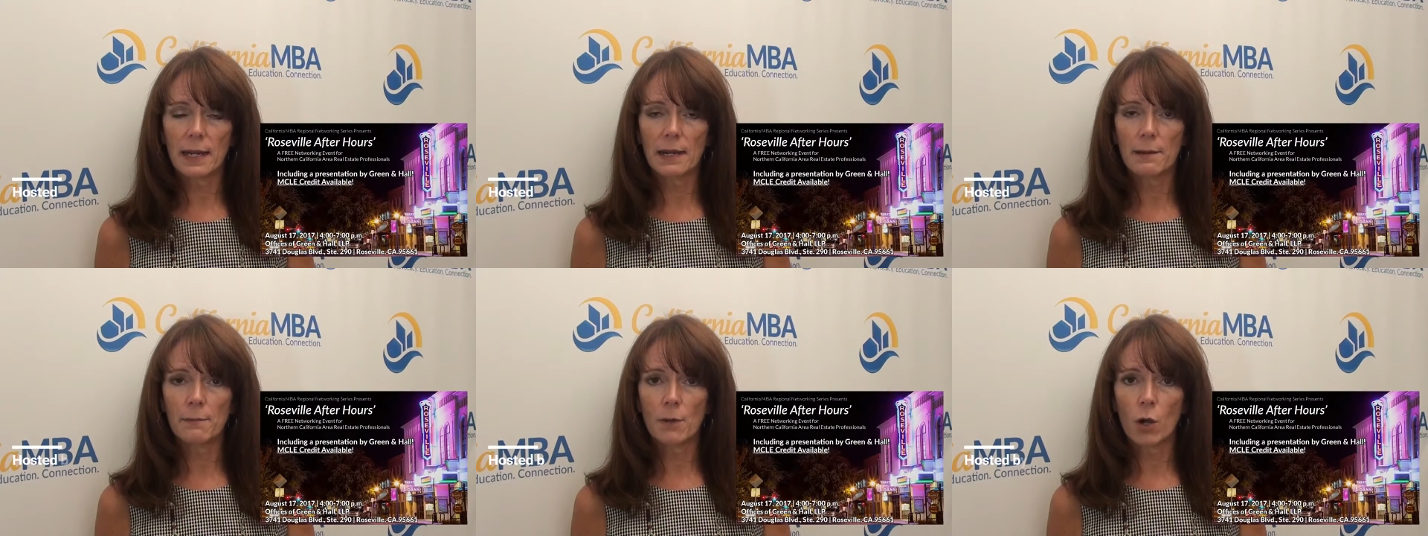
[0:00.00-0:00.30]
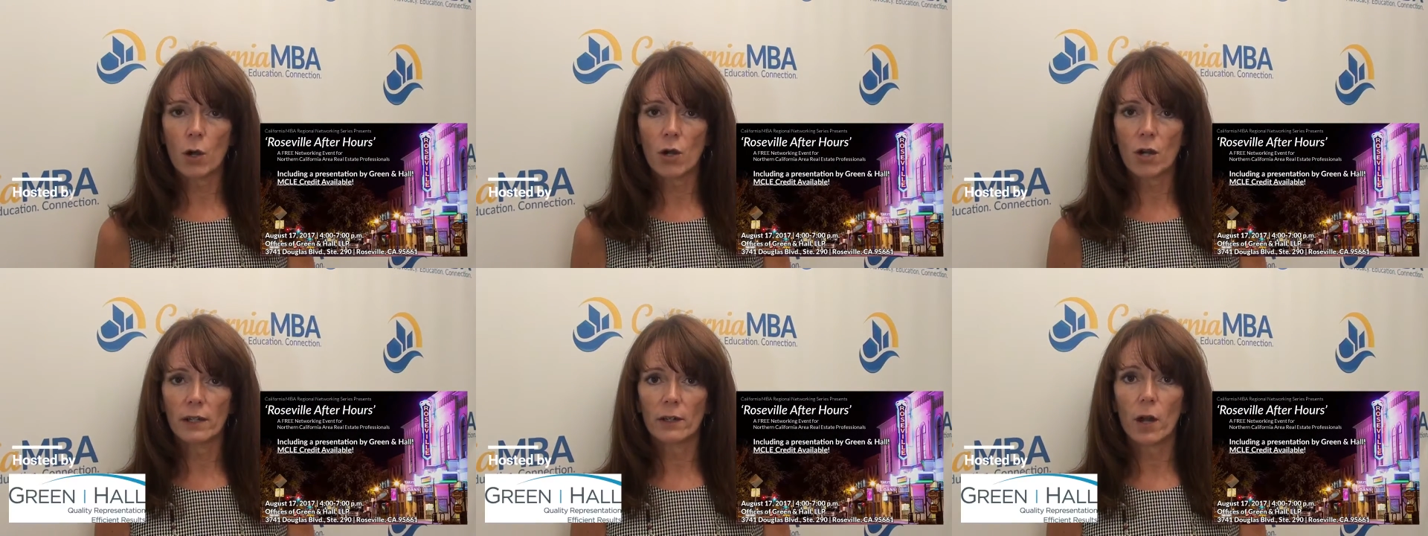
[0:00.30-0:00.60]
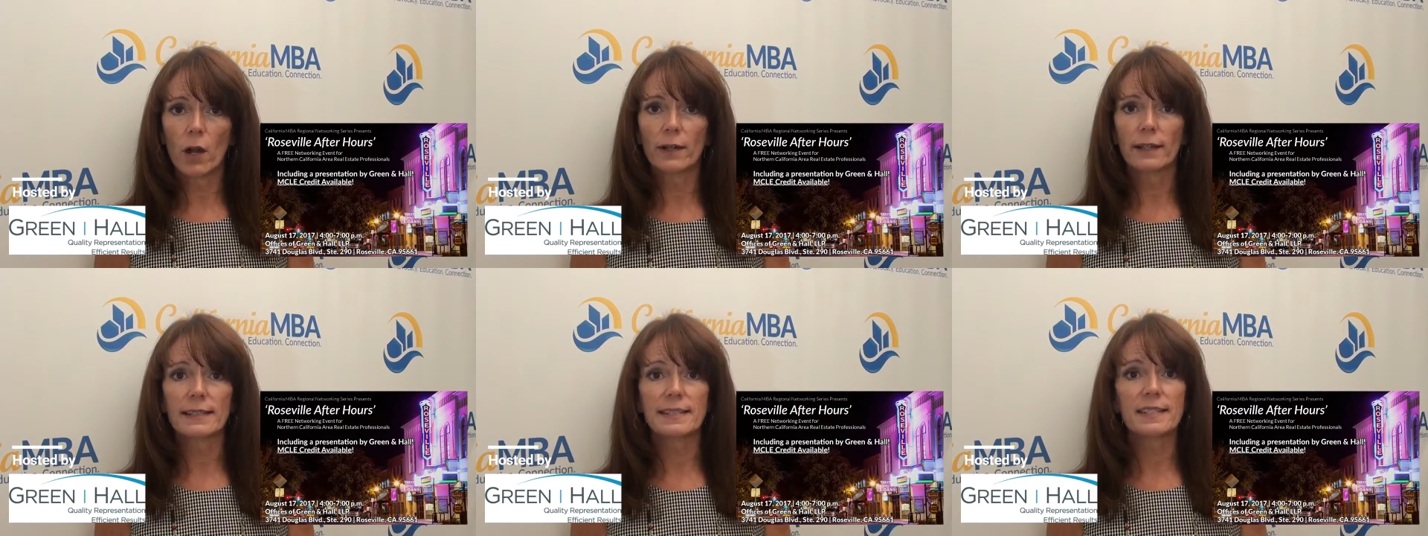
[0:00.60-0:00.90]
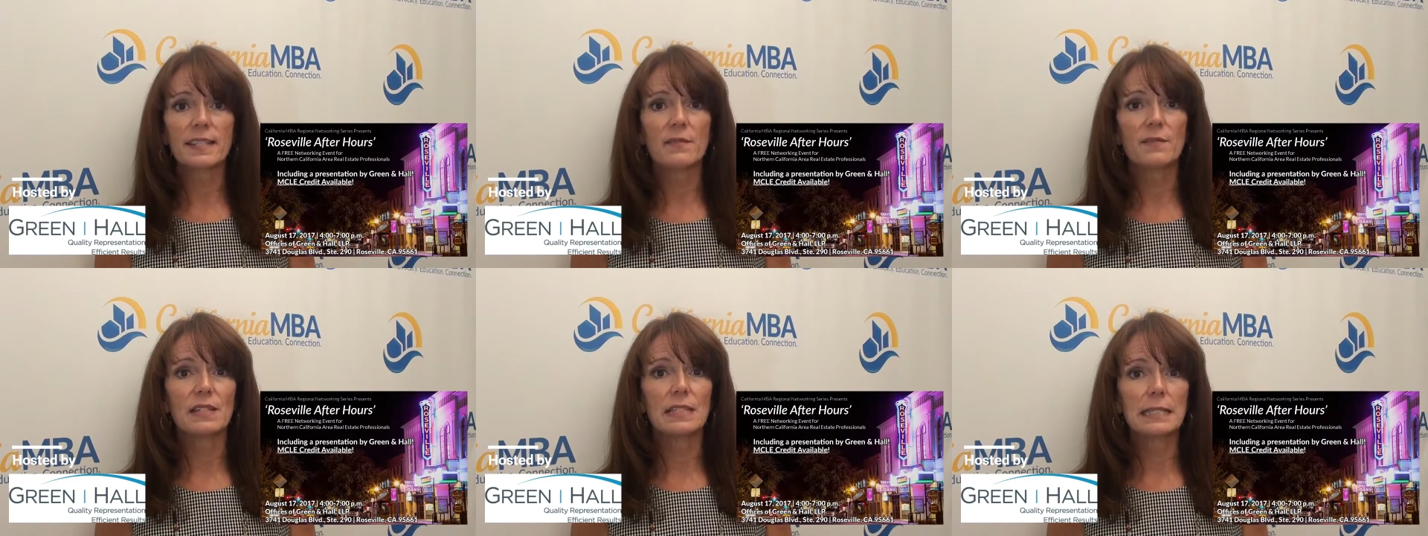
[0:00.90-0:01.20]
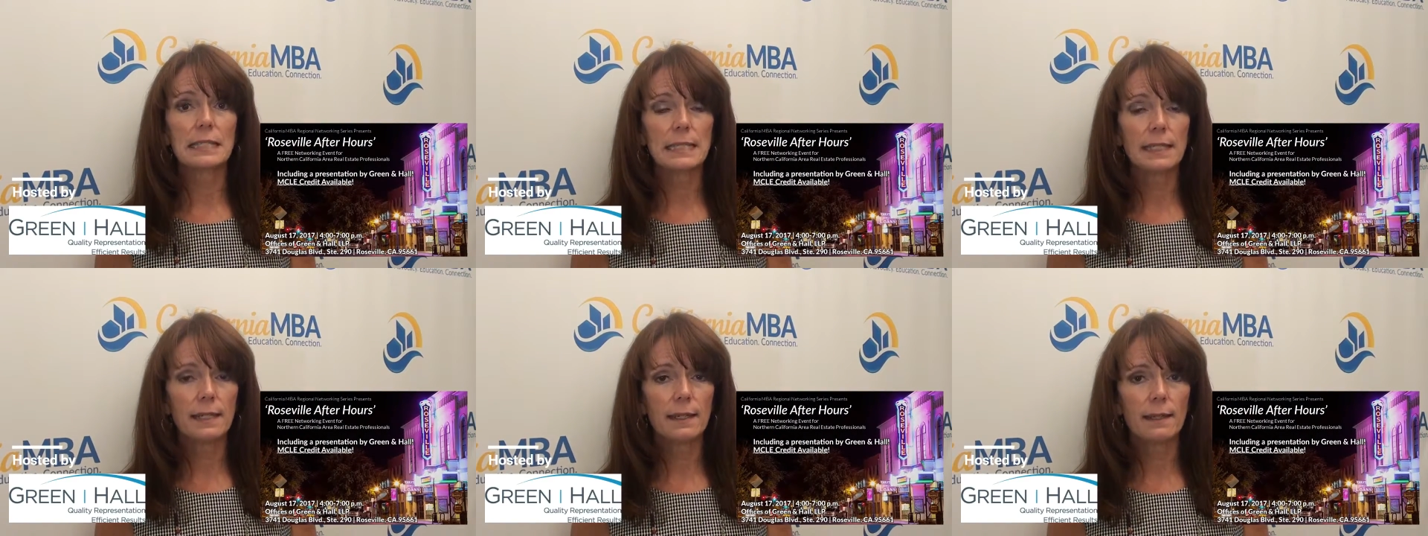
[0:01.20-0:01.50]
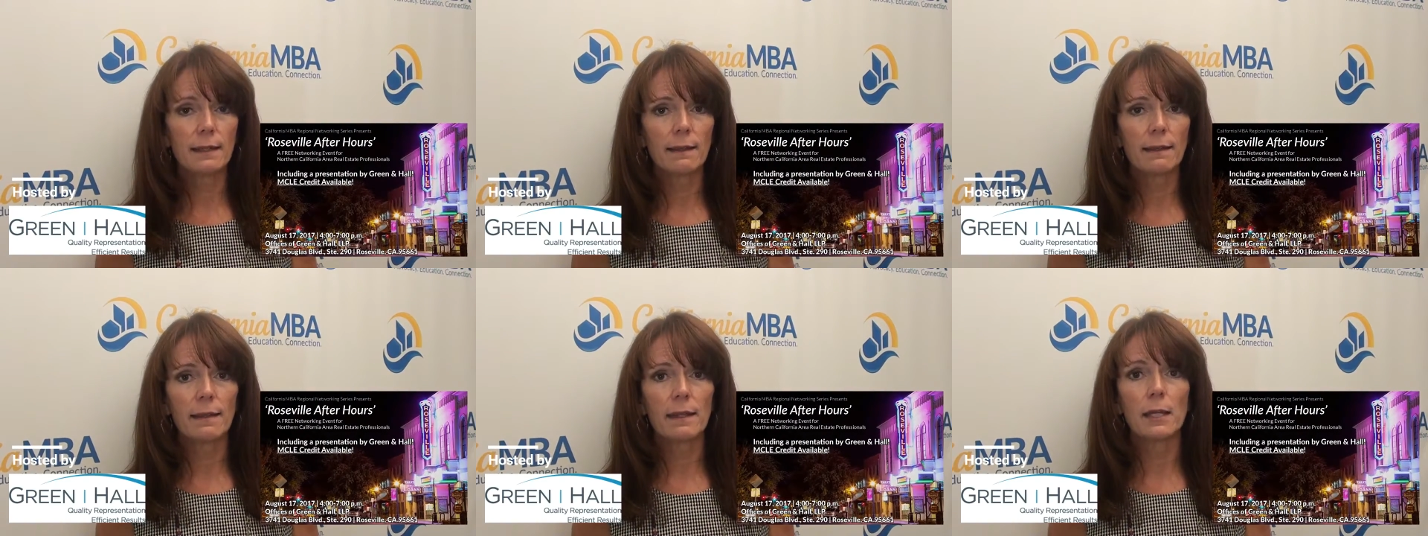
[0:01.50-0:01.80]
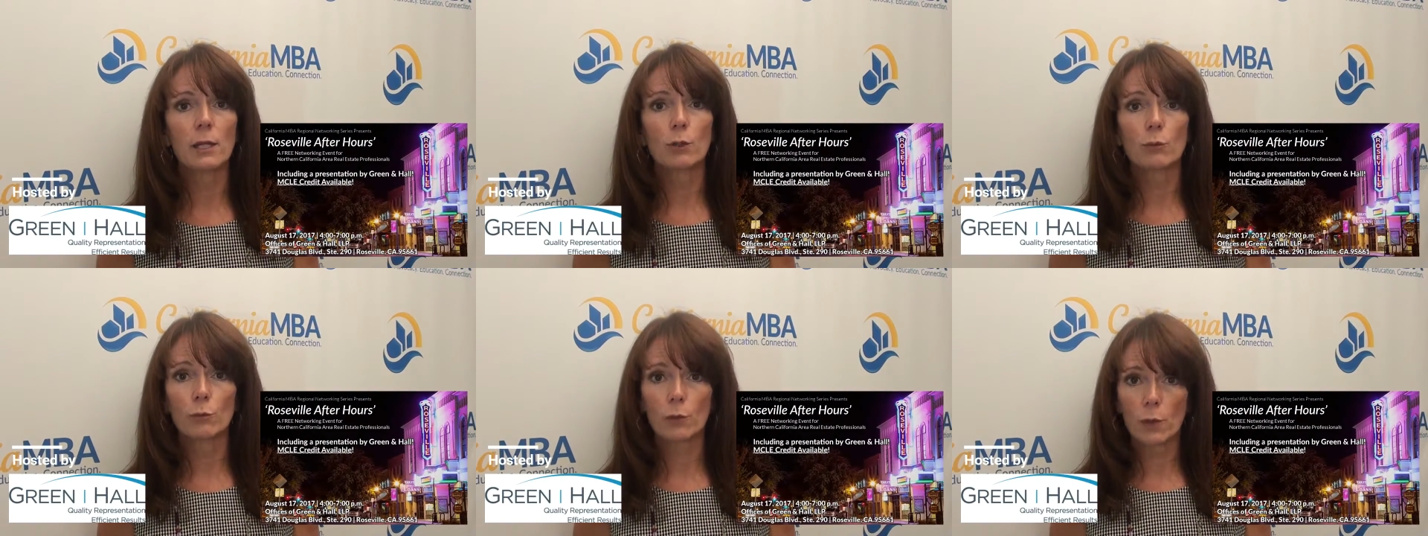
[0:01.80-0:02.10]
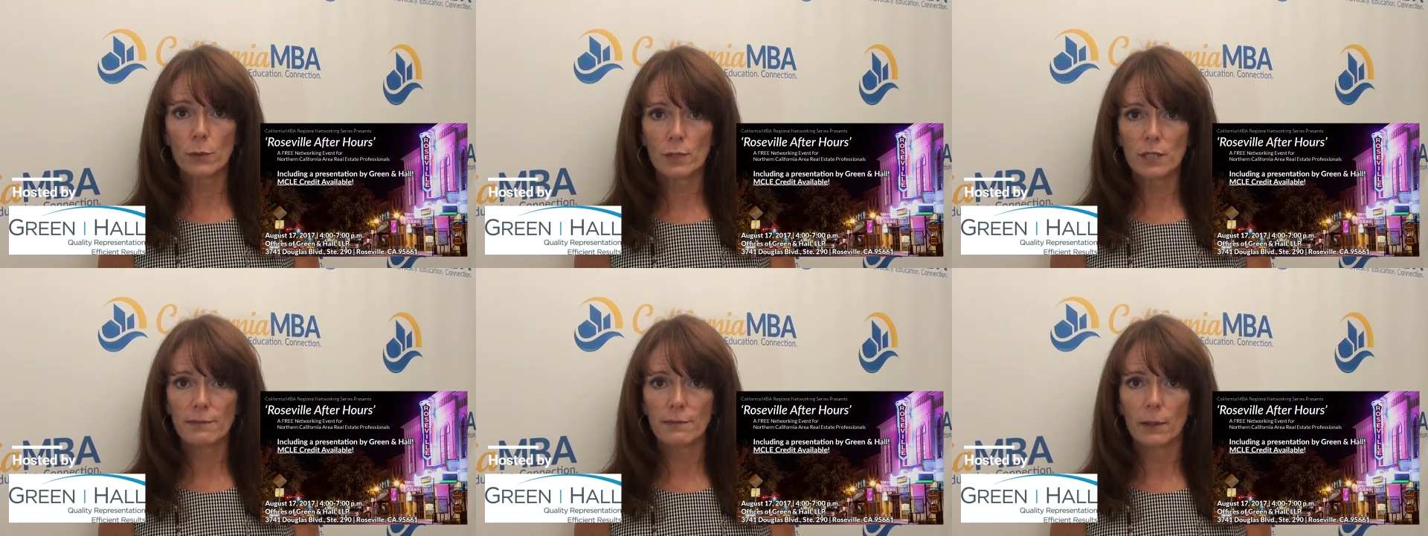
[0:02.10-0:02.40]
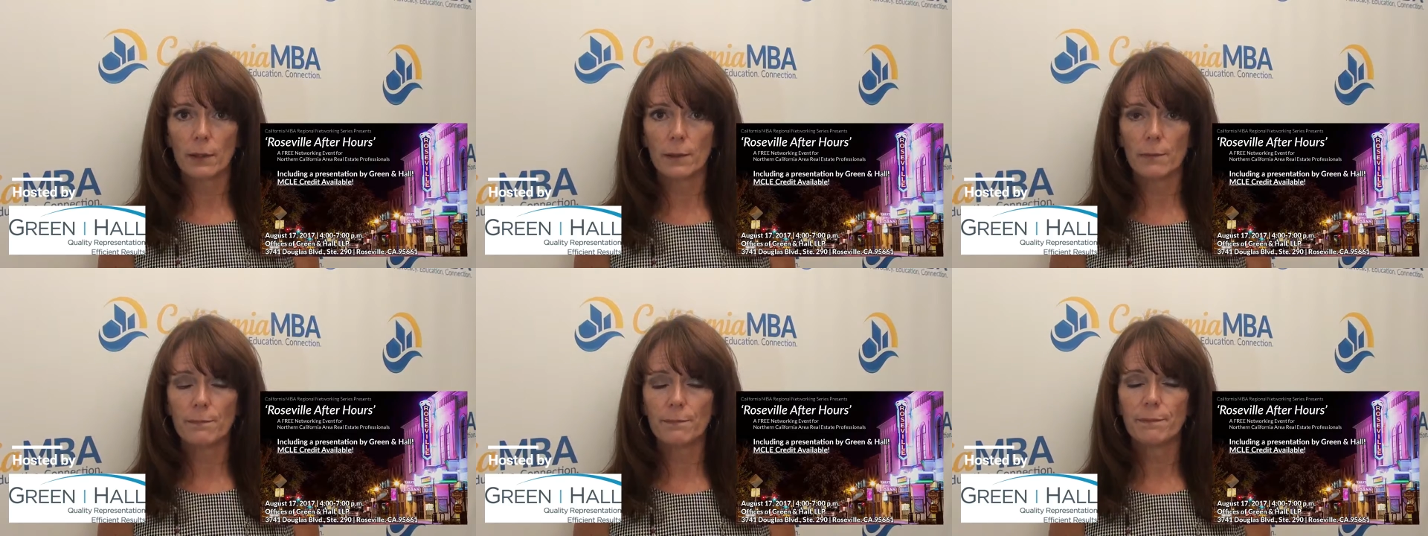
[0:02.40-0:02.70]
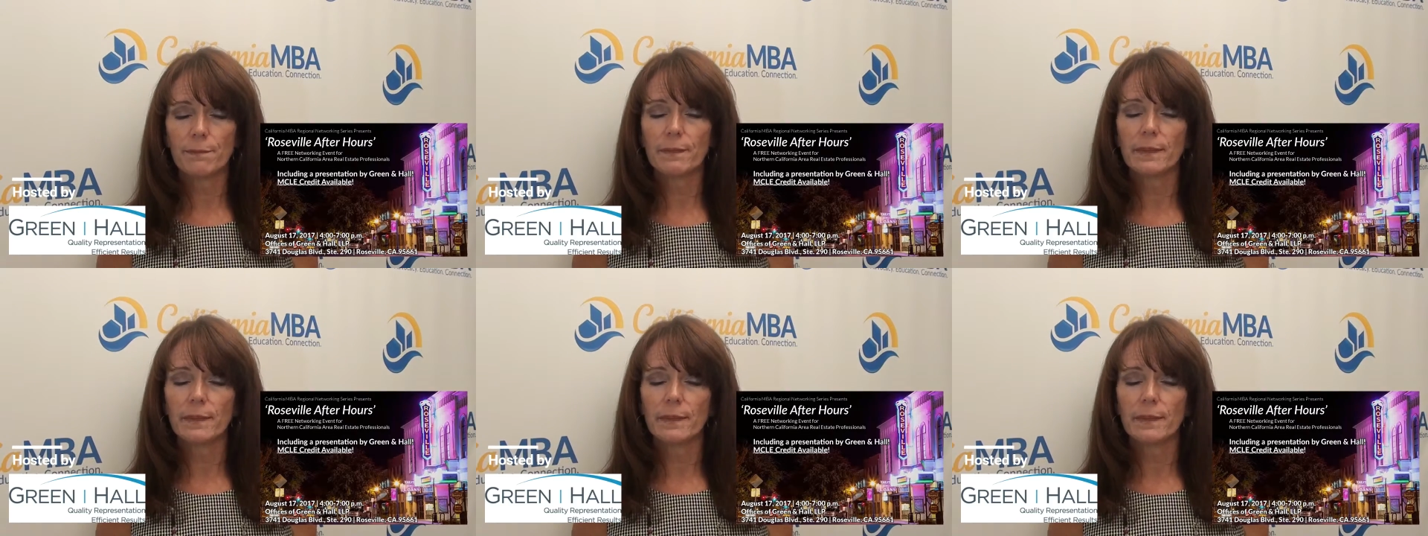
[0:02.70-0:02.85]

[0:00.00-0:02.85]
on August 17th in Roseville.